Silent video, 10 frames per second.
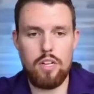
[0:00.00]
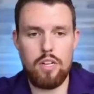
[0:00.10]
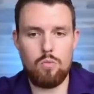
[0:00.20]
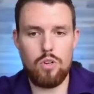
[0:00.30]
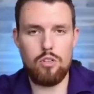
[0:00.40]

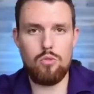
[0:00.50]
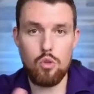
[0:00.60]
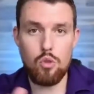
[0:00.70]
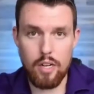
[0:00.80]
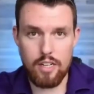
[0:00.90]
When when you
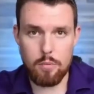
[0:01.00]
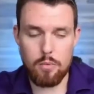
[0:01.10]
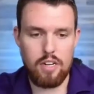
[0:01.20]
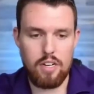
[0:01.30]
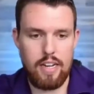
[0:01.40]
do end up
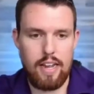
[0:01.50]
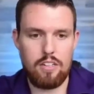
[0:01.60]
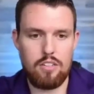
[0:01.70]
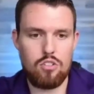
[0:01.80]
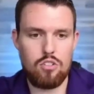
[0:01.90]
running ads,